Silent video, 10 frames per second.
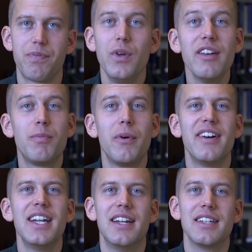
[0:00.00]
We have
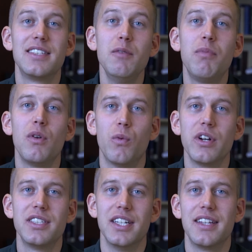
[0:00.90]
provided a simple
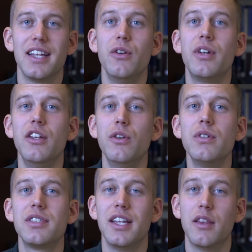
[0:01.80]
worksheet that you can
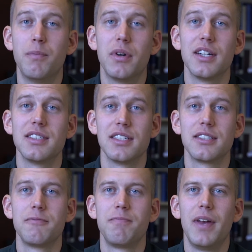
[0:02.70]
use in the
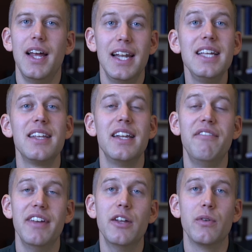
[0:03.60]
process, linked in the
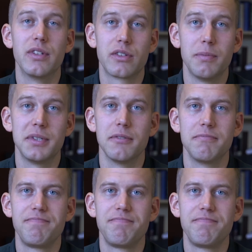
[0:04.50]
video description.